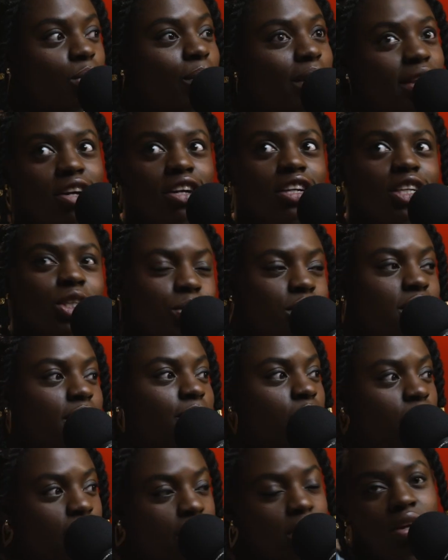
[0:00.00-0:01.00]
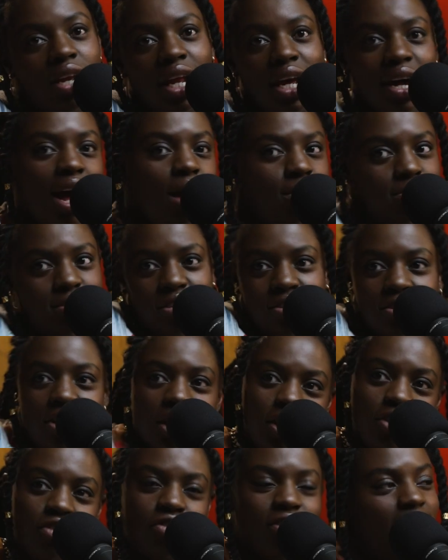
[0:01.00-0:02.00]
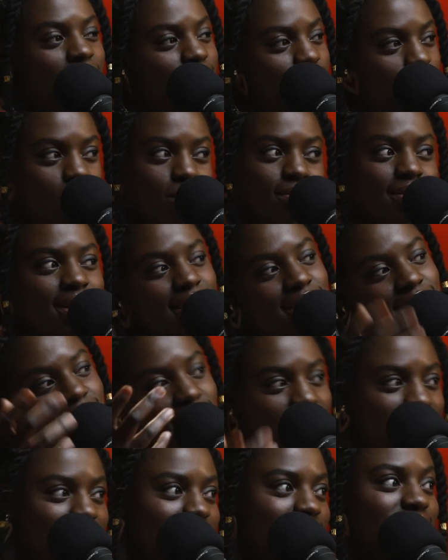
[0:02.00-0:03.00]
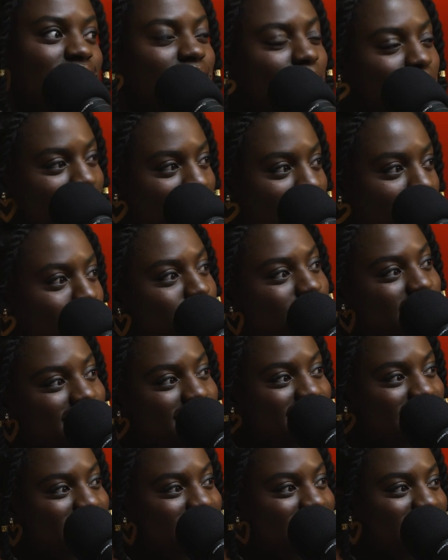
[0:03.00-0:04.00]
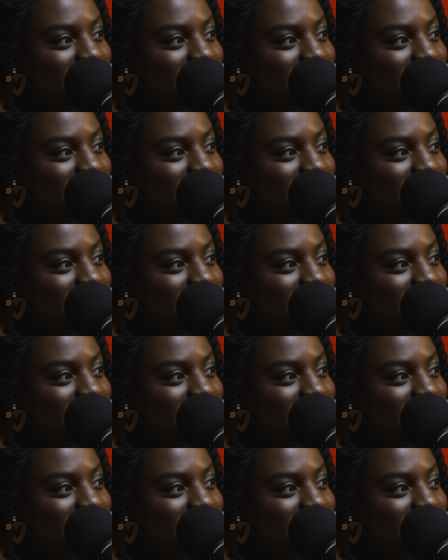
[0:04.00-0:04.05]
Or what are you going to do in the morning? You're like, just going to drive home and see what happens.